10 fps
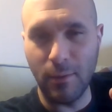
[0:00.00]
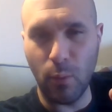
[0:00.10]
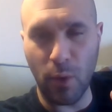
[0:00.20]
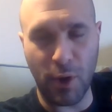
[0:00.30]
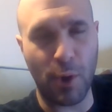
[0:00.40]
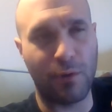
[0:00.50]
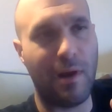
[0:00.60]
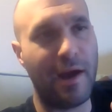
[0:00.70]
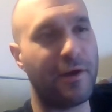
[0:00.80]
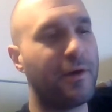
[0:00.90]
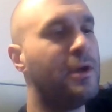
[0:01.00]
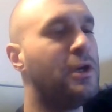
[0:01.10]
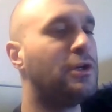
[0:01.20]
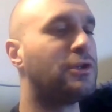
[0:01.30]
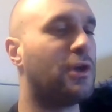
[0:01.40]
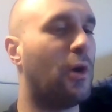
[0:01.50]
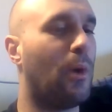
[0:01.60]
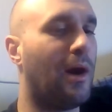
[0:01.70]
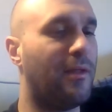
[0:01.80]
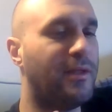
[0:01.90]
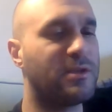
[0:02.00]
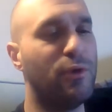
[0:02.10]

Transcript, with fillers: Winona Ryder. So uh, this